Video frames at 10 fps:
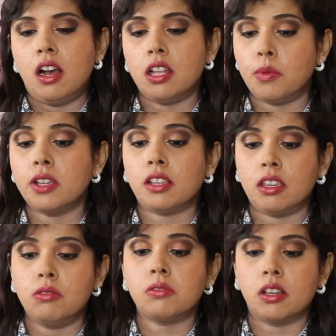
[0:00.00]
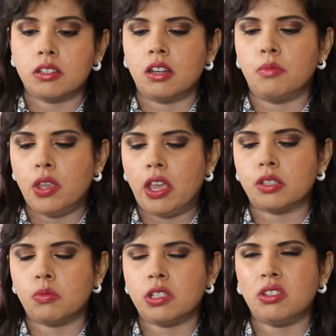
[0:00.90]
Otherwise, I use Hada Labo
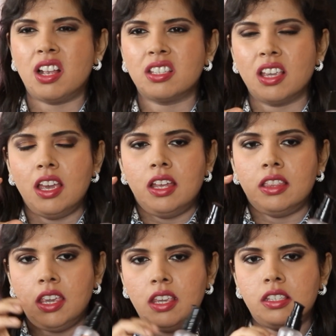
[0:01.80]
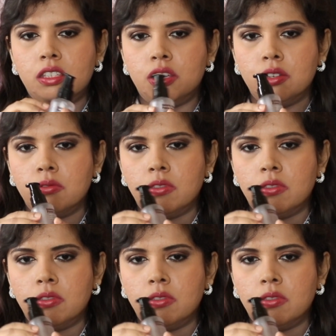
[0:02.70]
as well. So that's these two,